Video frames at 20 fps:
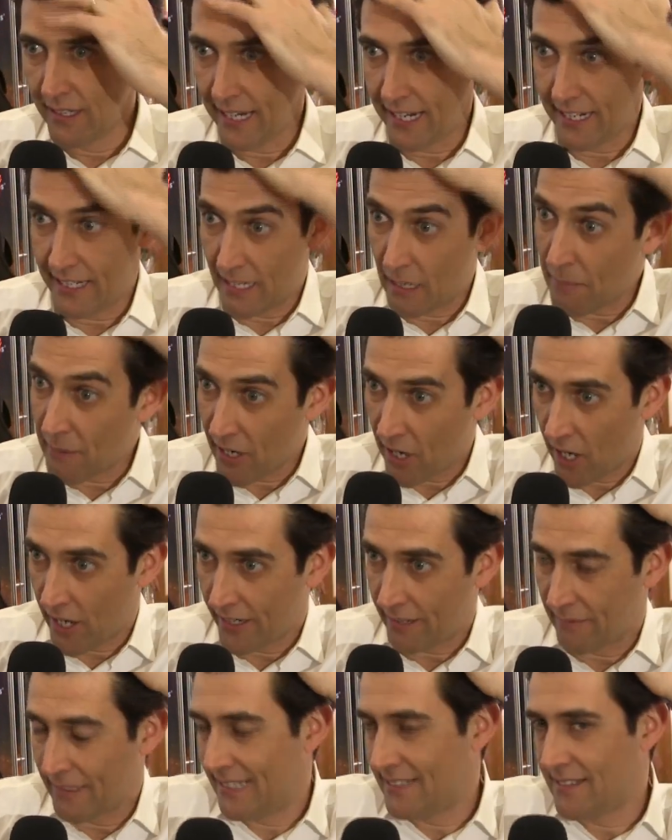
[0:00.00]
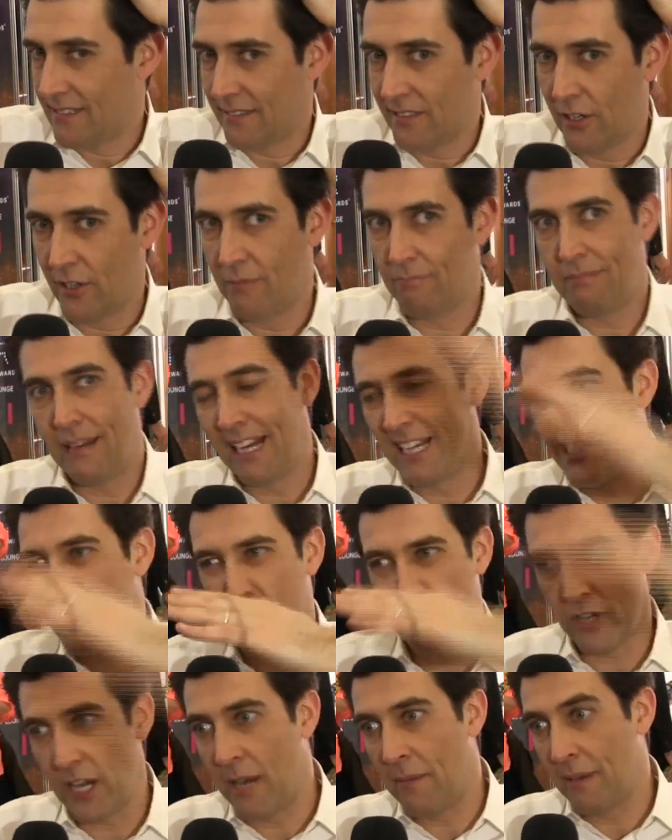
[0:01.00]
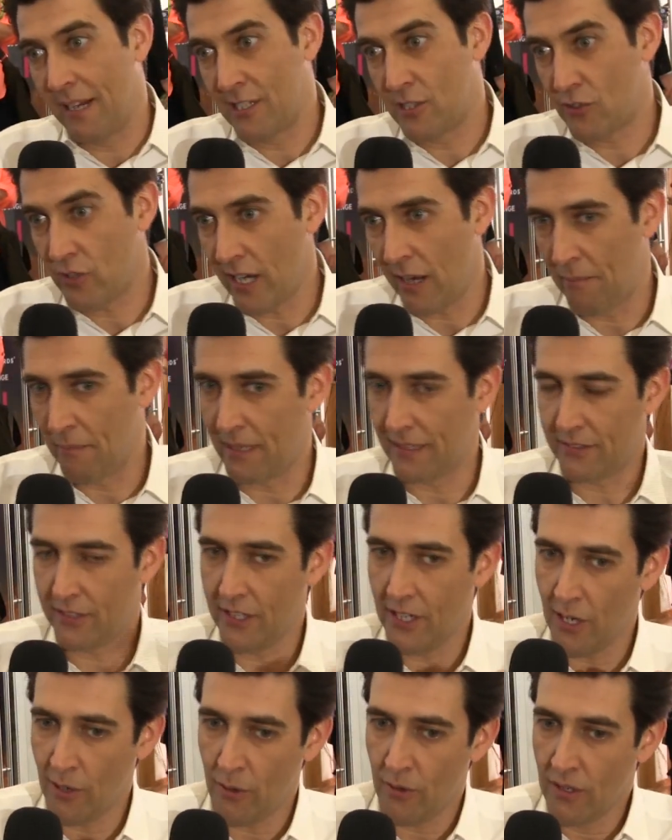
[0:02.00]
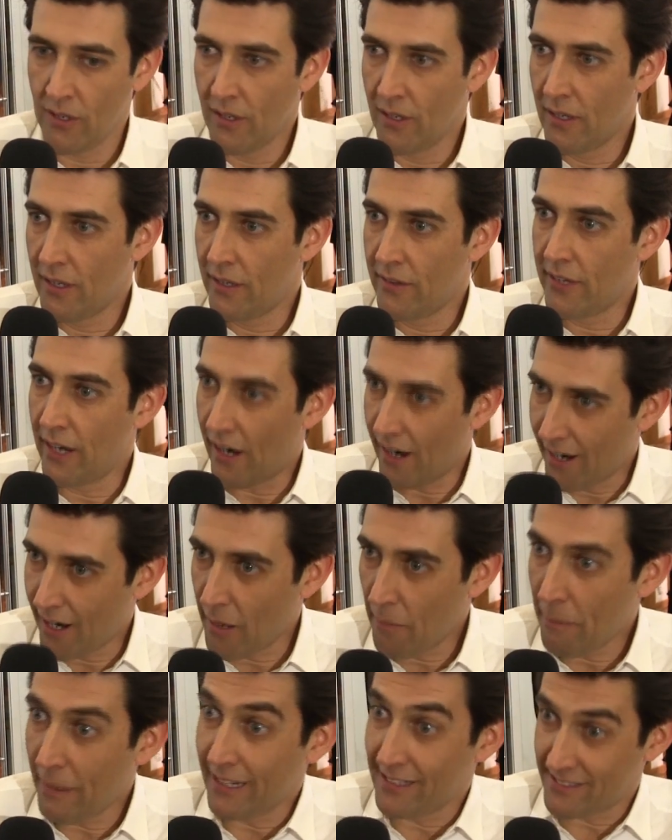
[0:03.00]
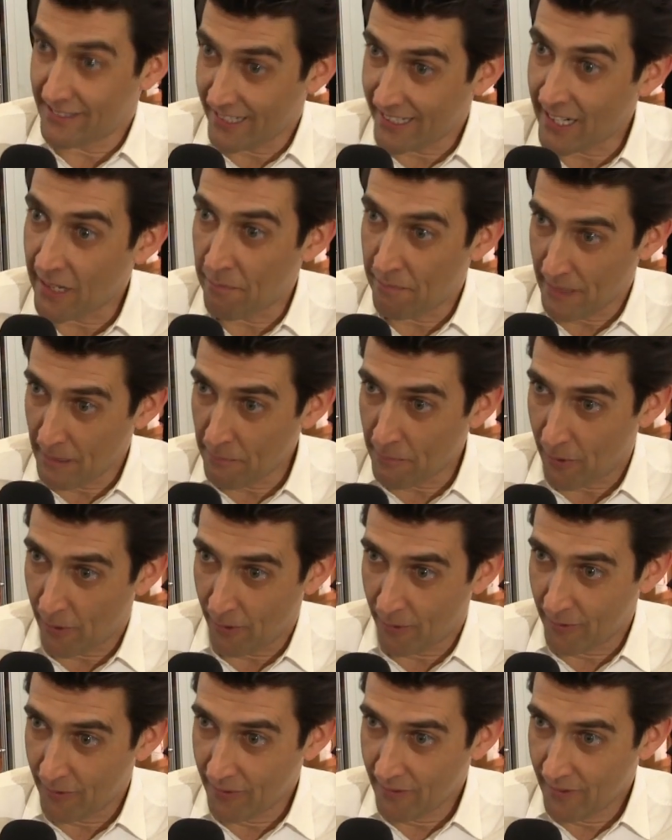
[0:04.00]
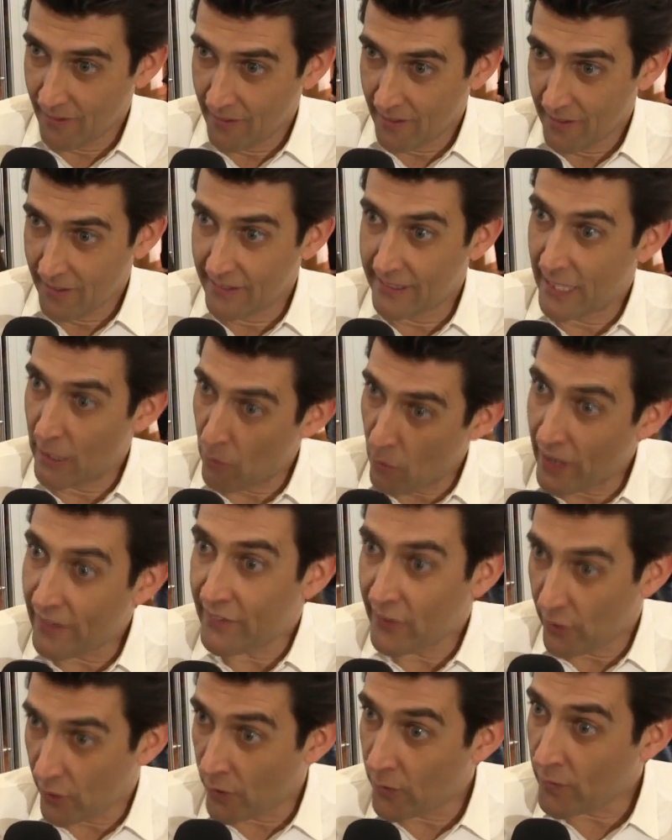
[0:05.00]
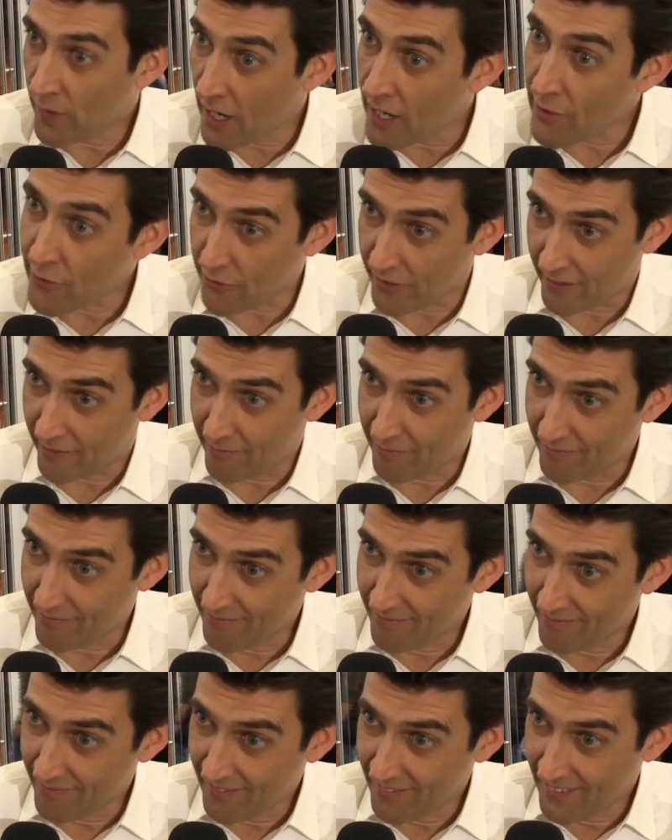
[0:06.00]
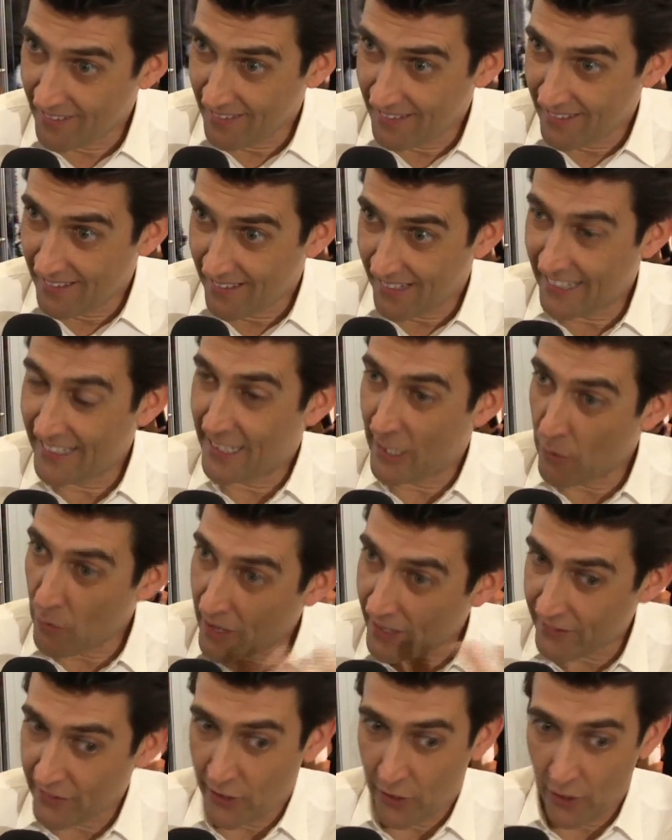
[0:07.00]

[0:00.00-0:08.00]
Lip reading: and Lebanon. I mean, they're extreme. But there are Palestinian people. They want their own country, and they want